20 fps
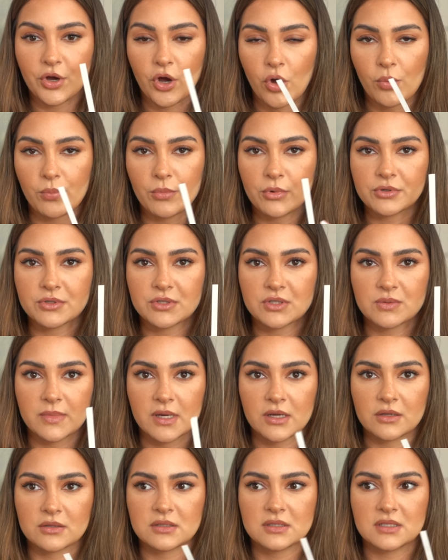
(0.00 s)
almost
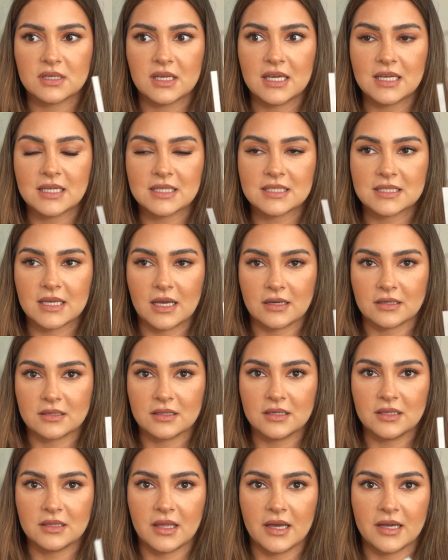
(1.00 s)
smells
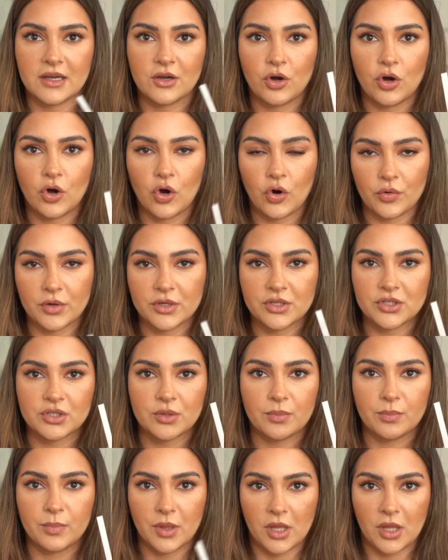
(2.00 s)
exactly like Orange